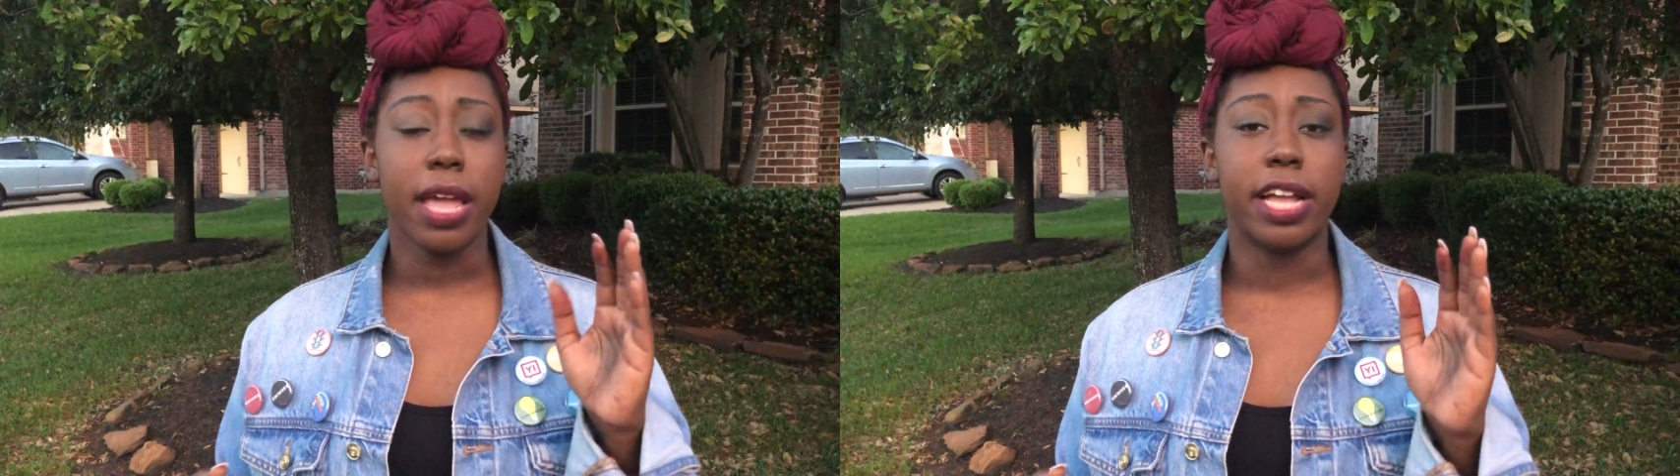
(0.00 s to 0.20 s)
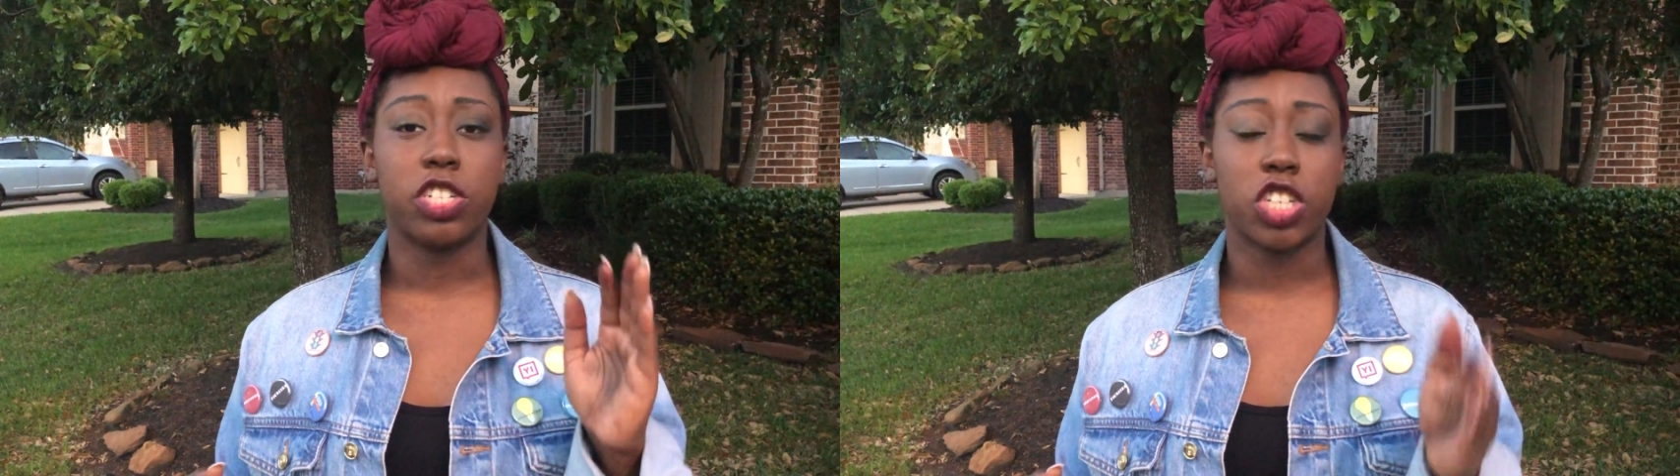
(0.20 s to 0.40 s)

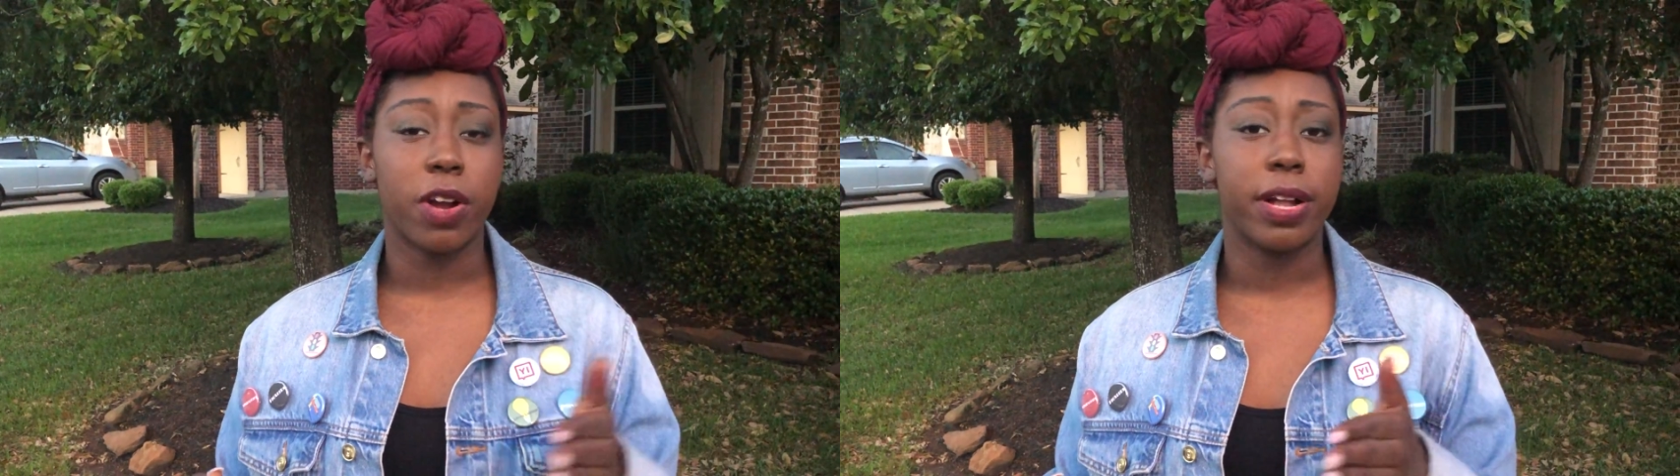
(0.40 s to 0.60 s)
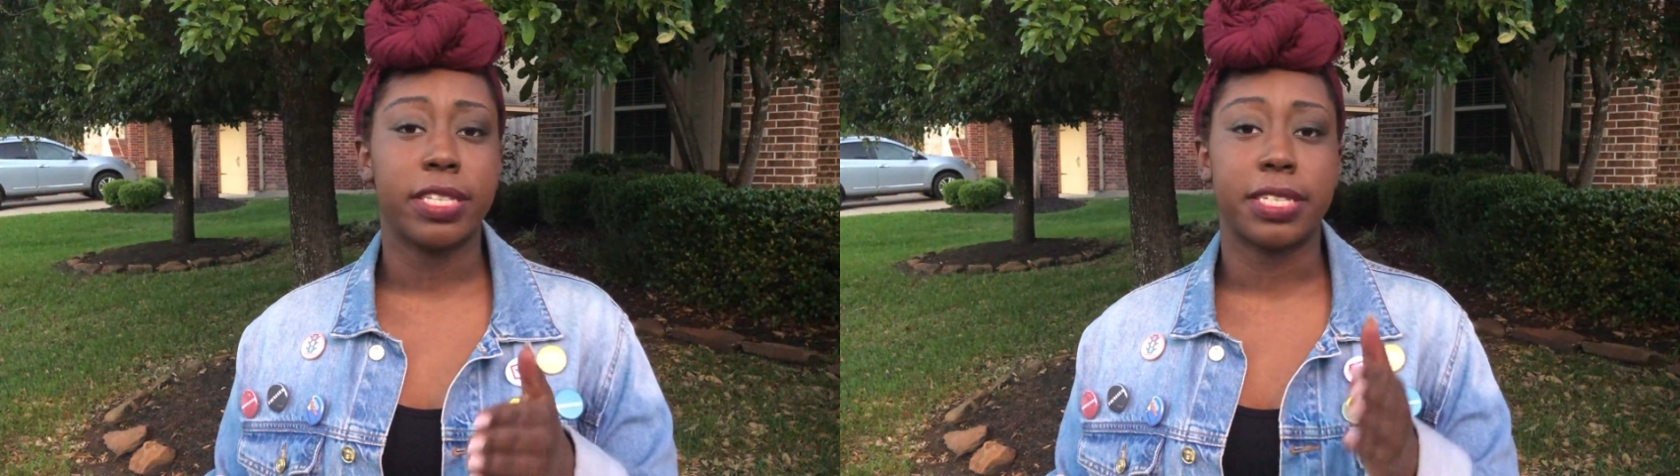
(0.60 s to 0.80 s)

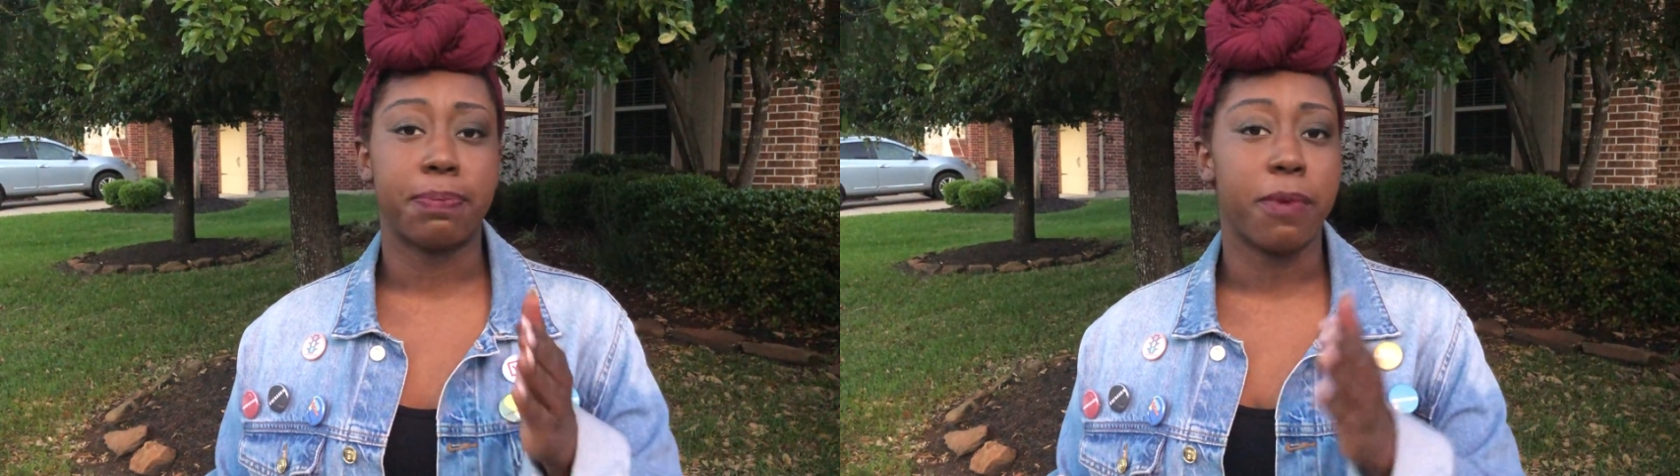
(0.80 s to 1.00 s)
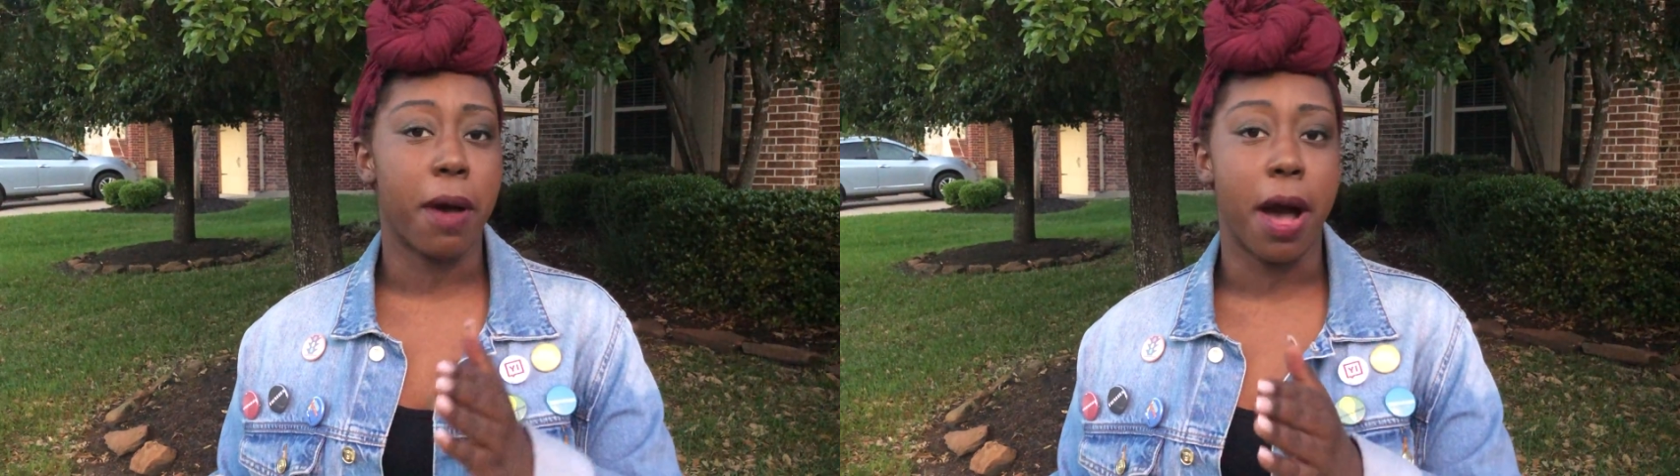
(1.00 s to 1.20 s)
insurance,
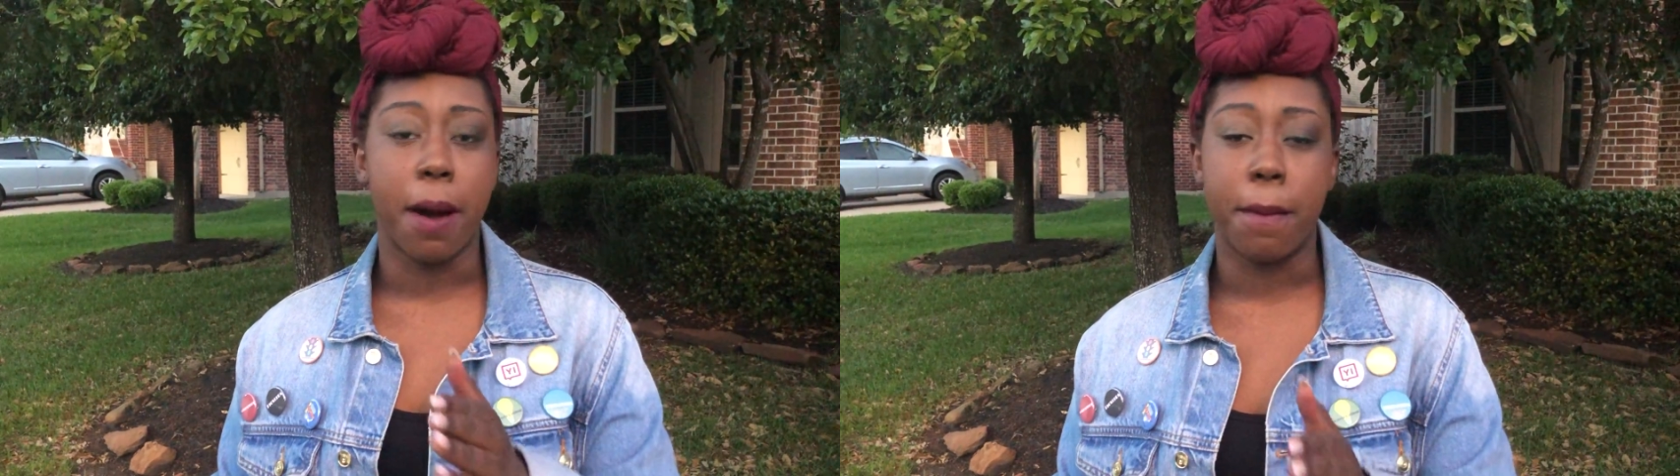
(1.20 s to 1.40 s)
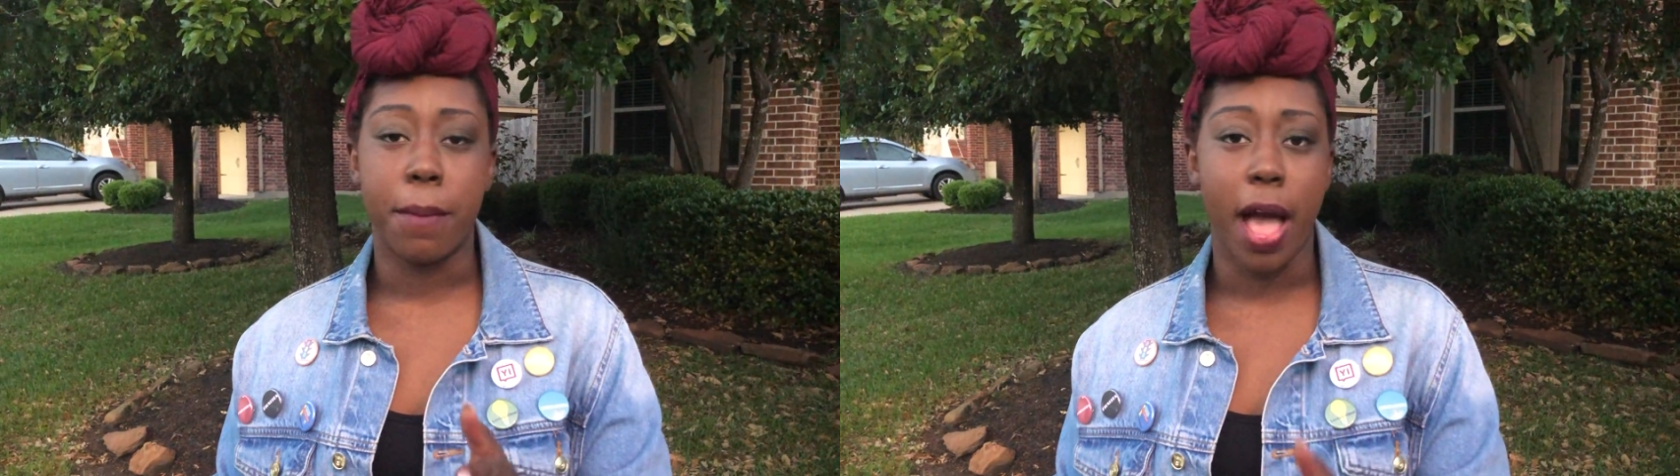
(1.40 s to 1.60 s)

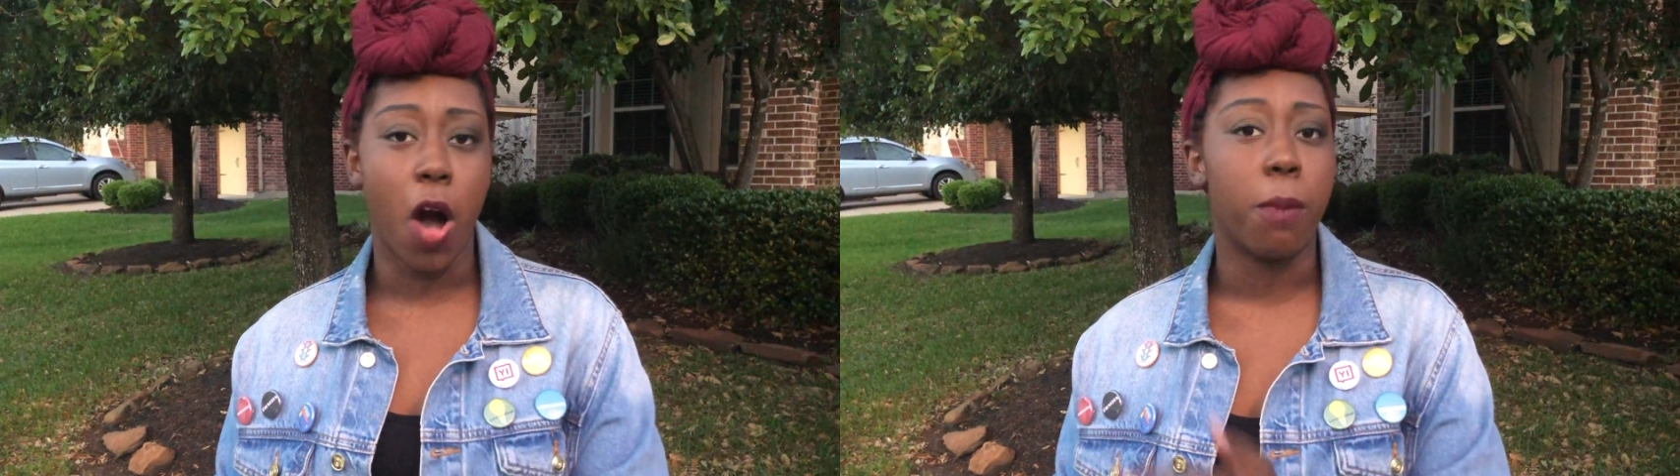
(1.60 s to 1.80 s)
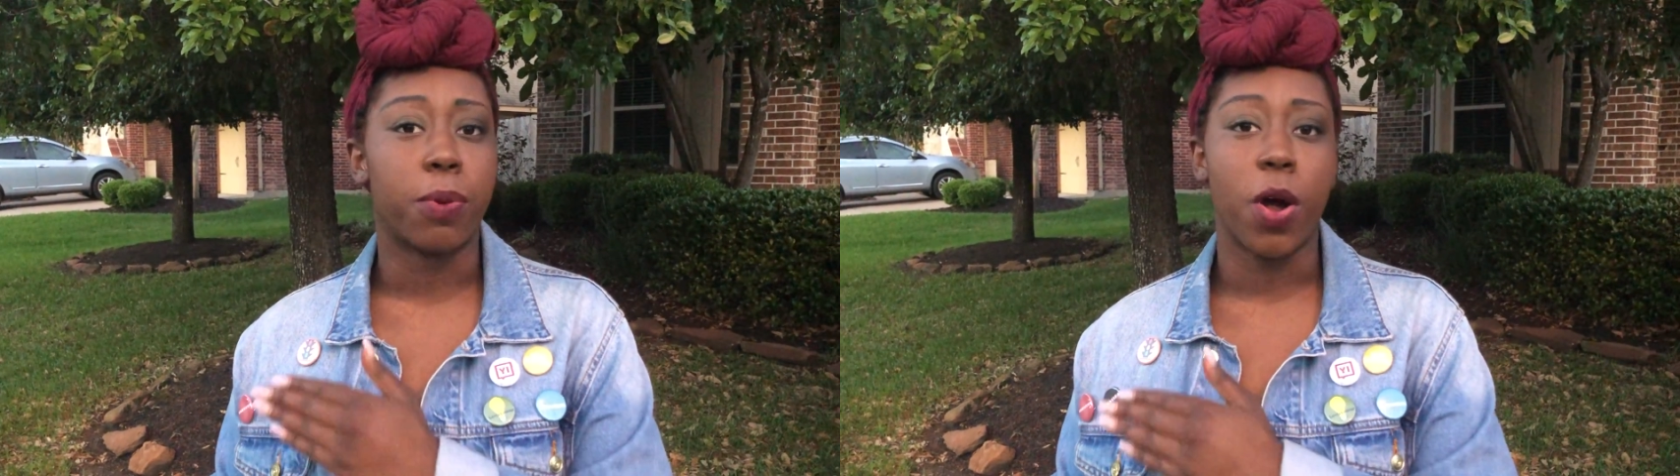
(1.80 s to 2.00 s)

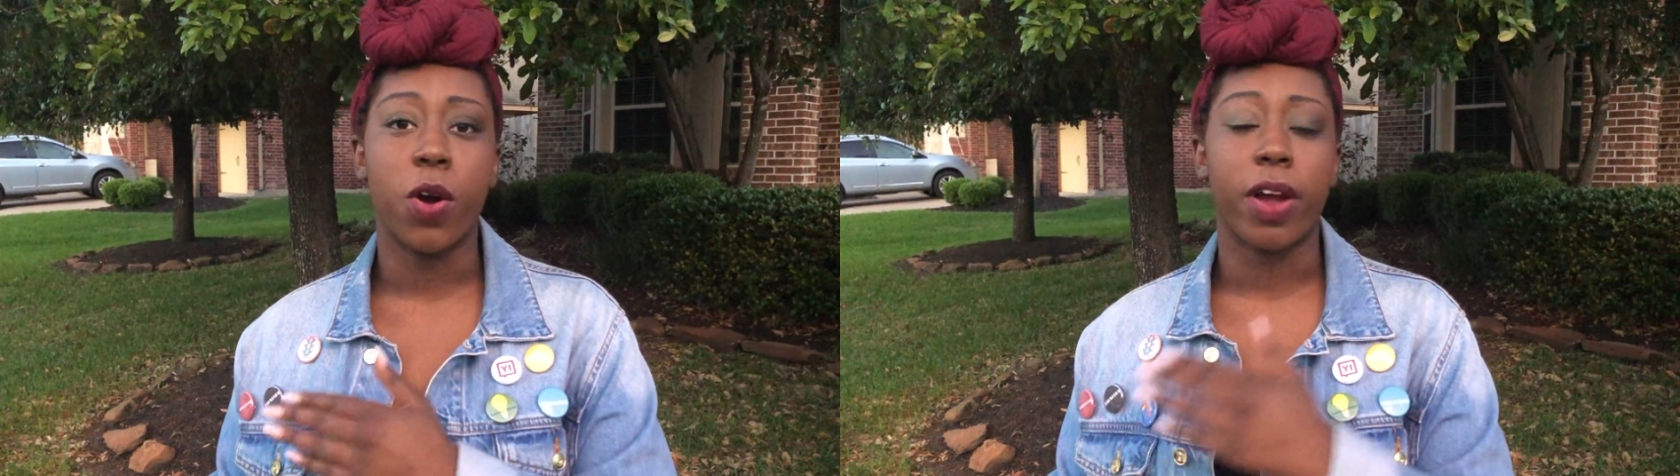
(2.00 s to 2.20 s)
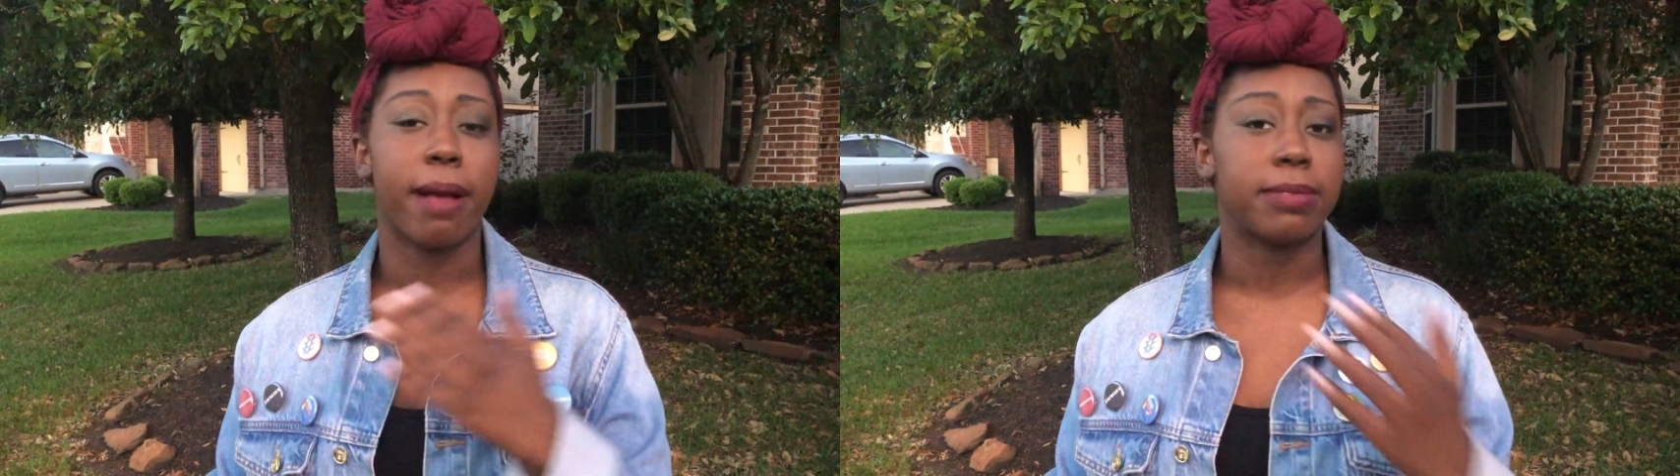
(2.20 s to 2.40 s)
health
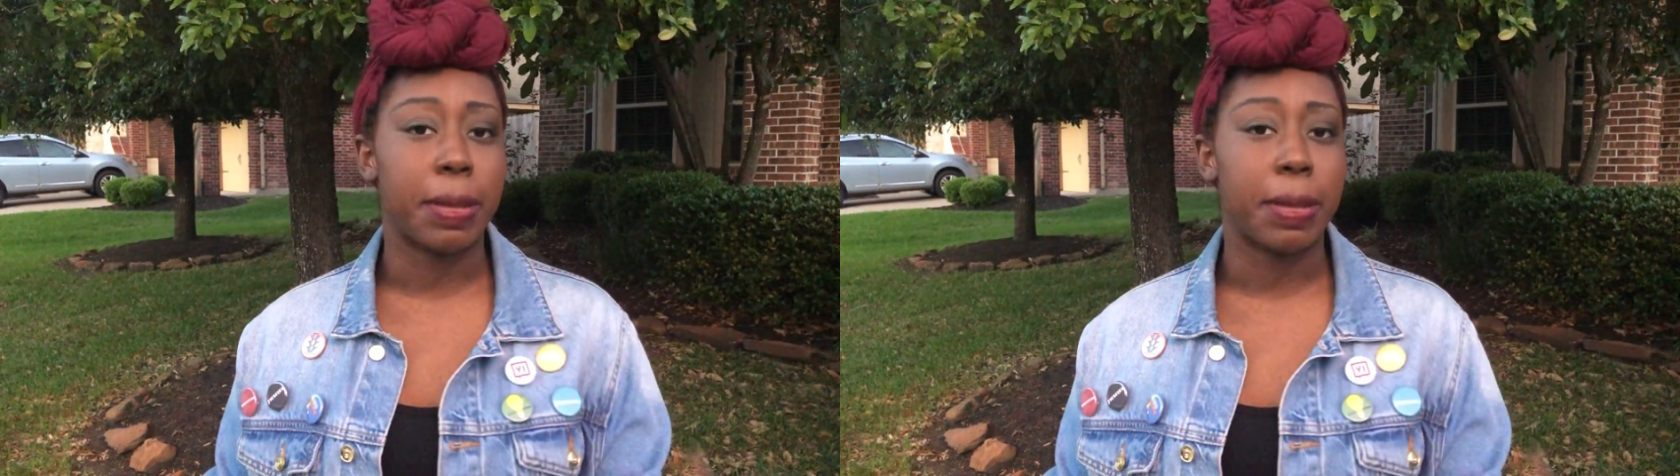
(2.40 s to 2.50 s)
programs,